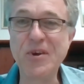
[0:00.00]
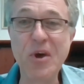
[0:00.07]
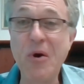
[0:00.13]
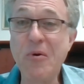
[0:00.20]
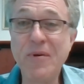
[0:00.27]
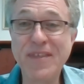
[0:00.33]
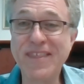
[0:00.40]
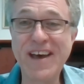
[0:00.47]

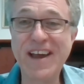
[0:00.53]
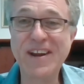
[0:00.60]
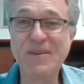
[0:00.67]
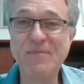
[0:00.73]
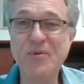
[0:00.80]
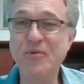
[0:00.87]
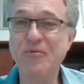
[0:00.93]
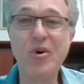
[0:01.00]
go with that
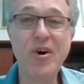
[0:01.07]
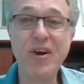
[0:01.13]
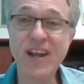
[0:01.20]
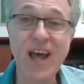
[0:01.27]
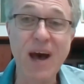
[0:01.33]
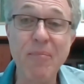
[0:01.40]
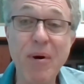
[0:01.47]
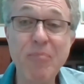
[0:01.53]
and move
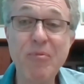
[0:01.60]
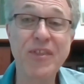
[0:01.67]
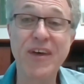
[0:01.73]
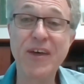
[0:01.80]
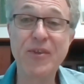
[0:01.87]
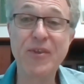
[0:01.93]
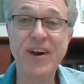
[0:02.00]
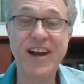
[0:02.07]
on, come up with
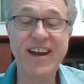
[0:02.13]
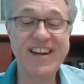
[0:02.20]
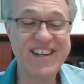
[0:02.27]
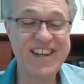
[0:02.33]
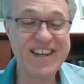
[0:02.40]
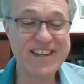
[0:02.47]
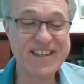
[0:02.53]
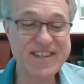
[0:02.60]
other
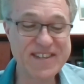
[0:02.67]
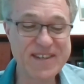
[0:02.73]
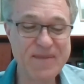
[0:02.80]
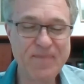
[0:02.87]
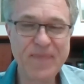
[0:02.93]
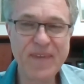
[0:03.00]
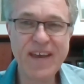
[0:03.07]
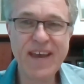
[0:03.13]
ideas.
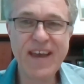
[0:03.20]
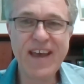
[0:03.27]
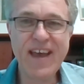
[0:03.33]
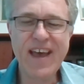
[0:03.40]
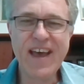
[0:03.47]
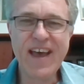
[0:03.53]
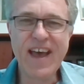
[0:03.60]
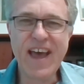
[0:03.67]

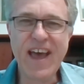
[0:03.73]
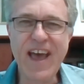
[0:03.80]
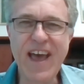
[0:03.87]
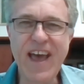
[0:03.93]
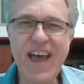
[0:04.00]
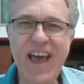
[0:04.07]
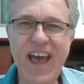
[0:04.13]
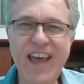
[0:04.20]

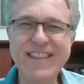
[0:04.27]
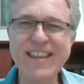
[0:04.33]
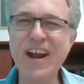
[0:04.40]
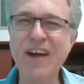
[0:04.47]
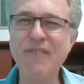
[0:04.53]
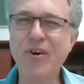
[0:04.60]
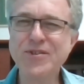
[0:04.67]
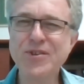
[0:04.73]
And then
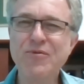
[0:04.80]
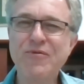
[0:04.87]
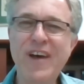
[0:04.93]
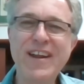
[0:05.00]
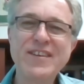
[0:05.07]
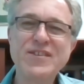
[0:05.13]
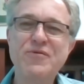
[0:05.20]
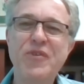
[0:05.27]
I've also
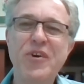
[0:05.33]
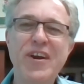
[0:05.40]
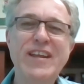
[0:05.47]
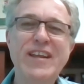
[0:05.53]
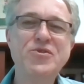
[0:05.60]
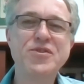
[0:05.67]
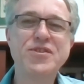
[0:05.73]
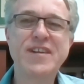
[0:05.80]
found it's very
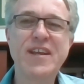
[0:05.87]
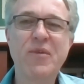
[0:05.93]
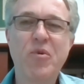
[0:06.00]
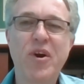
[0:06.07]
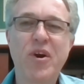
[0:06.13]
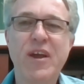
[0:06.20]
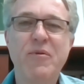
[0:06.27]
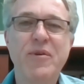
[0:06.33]
interesting
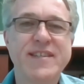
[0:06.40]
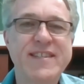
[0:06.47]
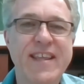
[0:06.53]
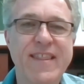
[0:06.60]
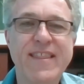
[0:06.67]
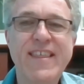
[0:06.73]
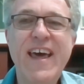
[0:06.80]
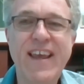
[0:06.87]
working with
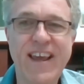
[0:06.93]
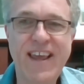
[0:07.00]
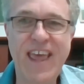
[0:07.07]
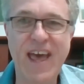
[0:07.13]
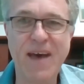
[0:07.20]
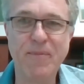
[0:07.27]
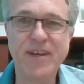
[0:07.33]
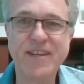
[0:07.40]
synthetic
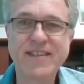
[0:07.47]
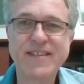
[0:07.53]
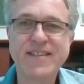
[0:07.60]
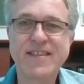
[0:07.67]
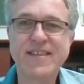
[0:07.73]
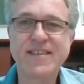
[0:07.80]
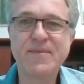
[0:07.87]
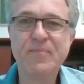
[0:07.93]

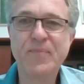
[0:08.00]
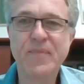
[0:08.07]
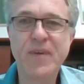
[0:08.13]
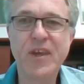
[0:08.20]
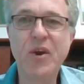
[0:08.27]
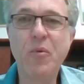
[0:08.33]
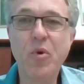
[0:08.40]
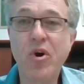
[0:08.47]
chemists.
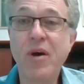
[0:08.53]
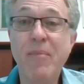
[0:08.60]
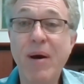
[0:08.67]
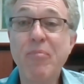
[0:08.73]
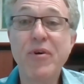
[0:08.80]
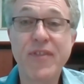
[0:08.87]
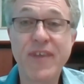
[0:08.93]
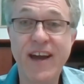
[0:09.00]
We'll come
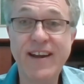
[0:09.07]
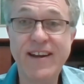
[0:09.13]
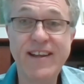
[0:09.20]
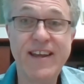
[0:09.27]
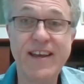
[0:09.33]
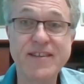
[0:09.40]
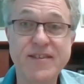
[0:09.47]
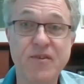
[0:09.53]
up with
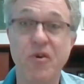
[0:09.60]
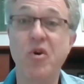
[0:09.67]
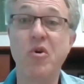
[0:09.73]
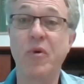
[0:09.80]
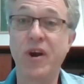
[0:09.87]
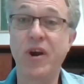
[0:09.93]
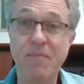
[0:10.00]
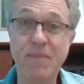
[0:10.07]
ideas. Oh,
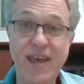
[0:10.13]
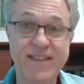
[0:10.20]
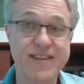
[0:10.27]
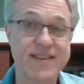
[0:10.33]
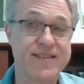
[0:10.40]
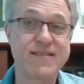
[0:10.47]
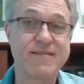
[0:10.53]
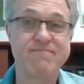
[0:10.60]
we're going to make
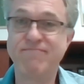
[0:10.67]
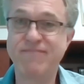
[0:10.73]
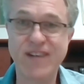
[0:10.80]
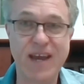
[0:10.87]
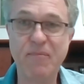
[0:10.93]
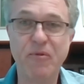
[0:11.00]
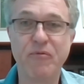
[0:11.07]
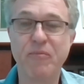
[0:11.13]
this
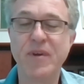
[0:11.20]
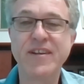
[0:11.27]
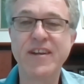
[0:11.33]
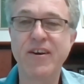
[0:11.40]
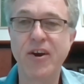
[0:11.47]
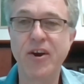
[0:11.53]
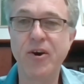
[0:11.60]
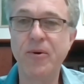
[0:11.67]
type of
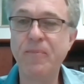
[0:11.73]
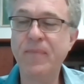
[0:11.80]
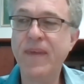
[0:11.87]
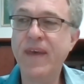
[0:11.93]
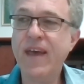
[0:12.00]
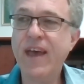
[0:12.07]
material.